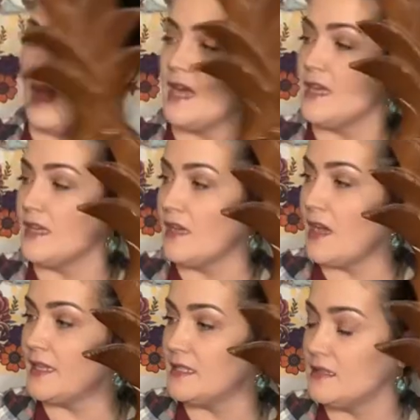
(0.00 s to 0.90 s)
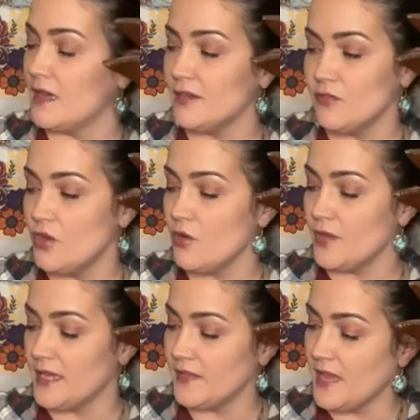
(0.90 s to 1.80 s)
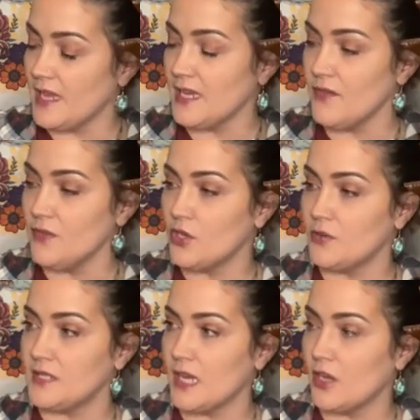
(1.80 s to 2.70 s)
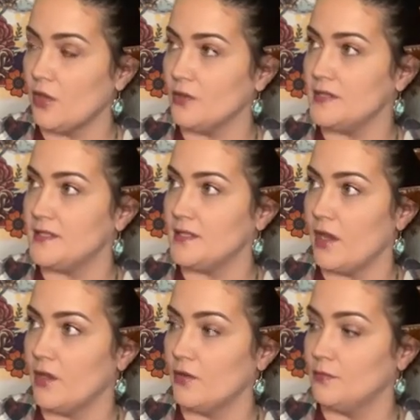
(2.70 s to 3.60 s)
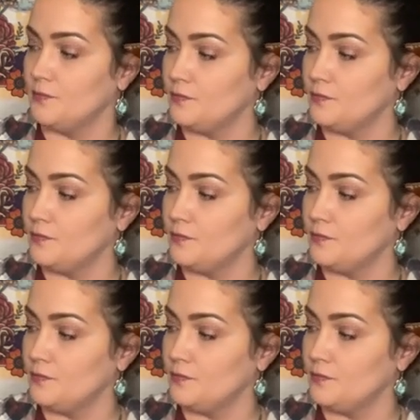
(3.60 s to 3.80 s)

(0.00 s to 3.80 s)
I don't know. They could even go deco in style.